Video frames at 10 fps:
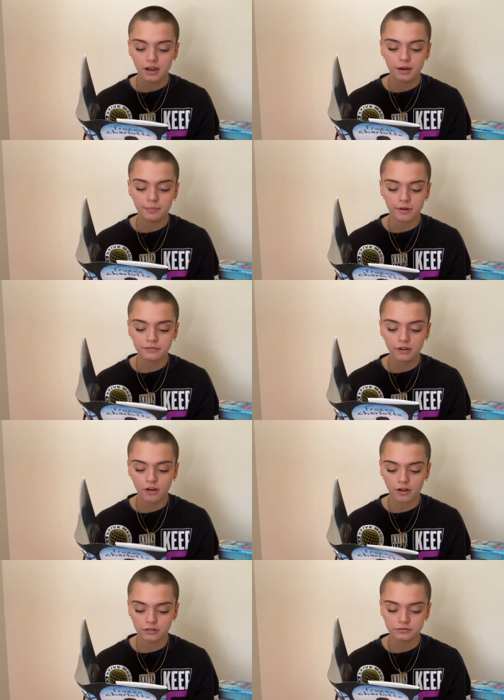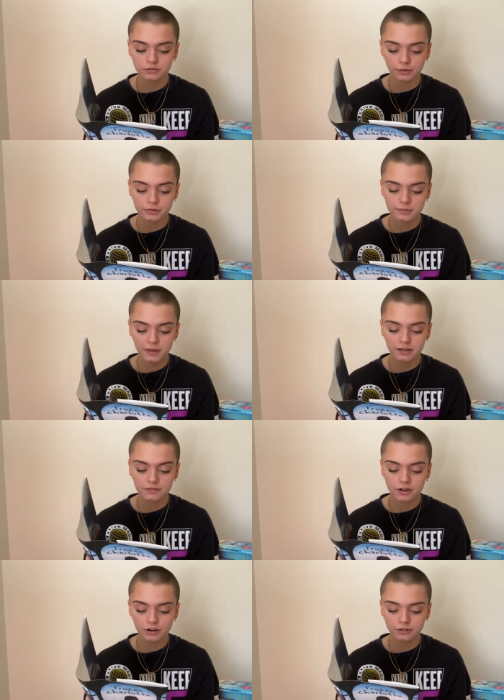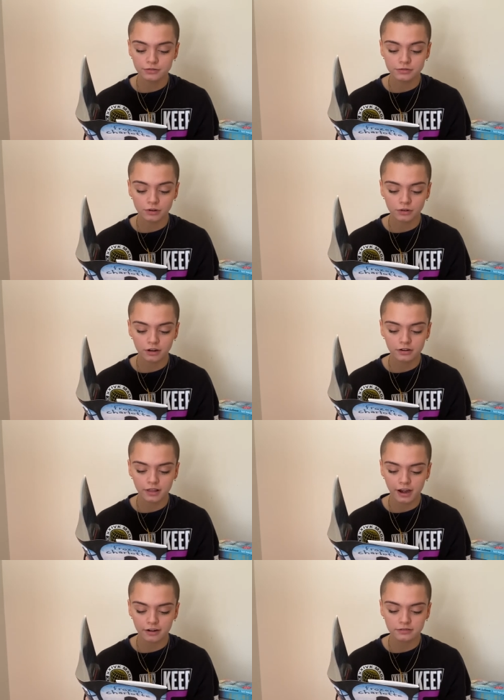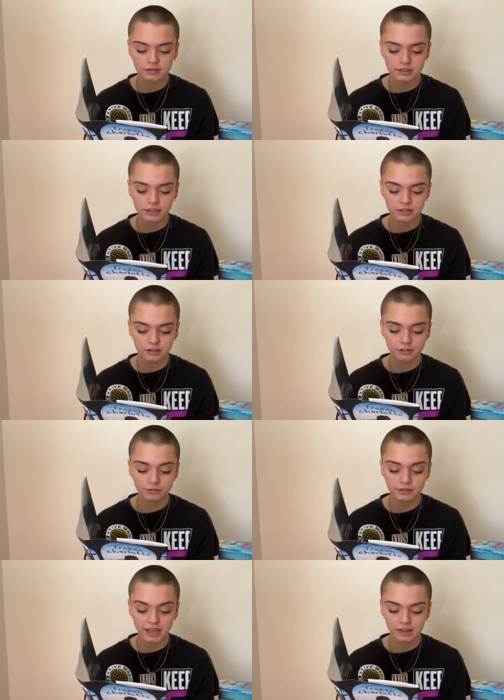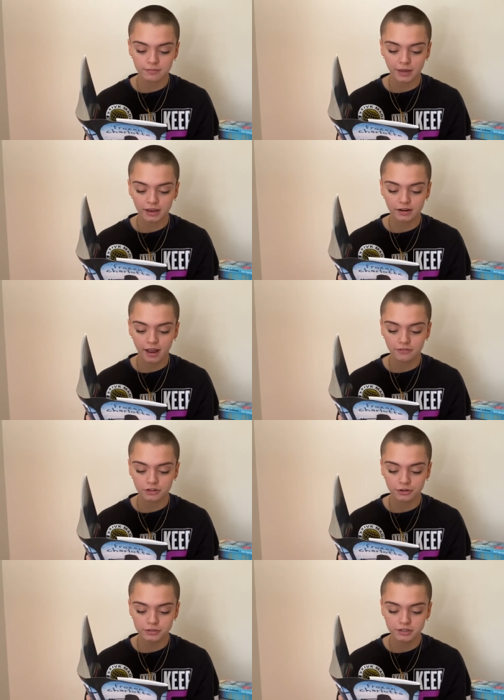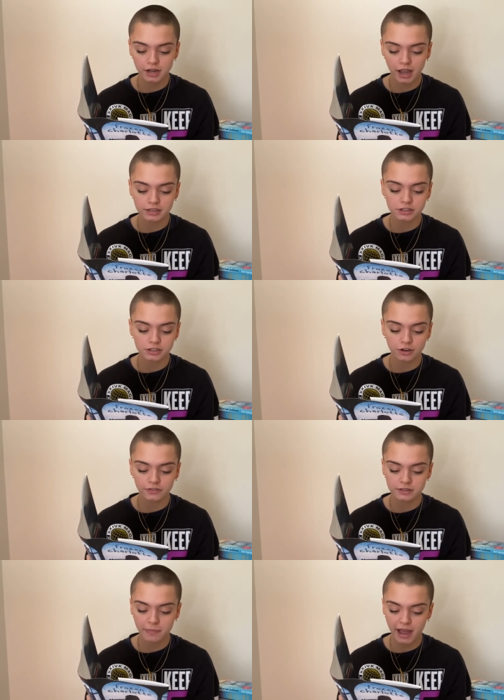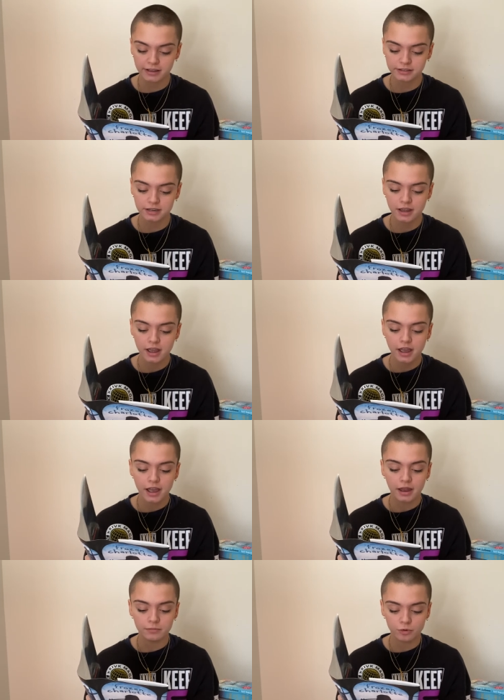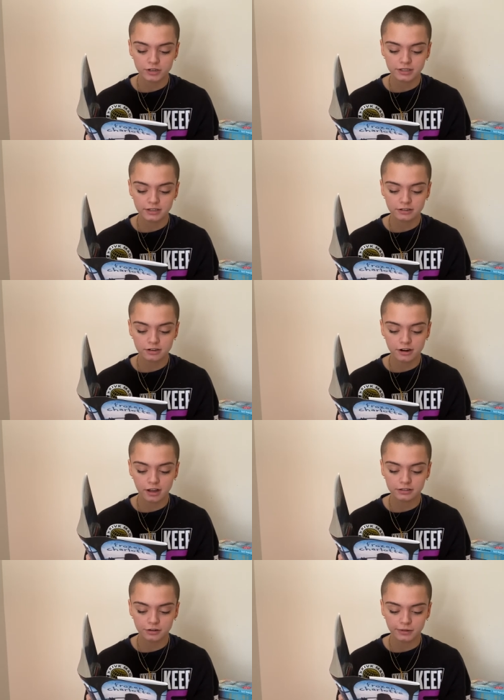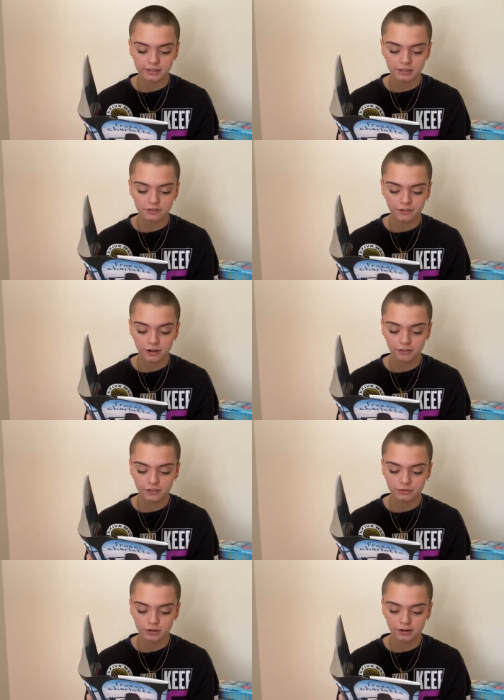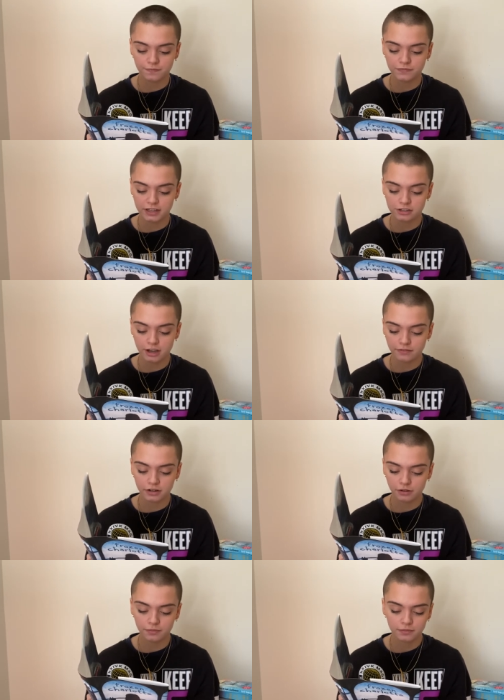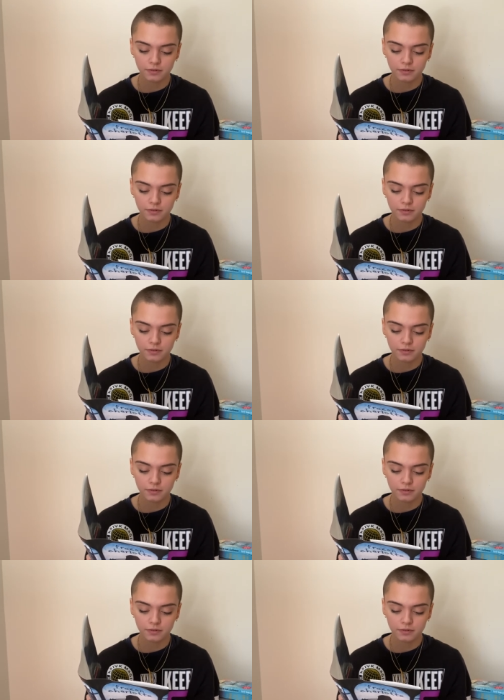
Above all, don't speak of the girl who's no longer there, the sister whose death might have closer ties to Sophie's past and more sinister consequences for her future than she ever knew.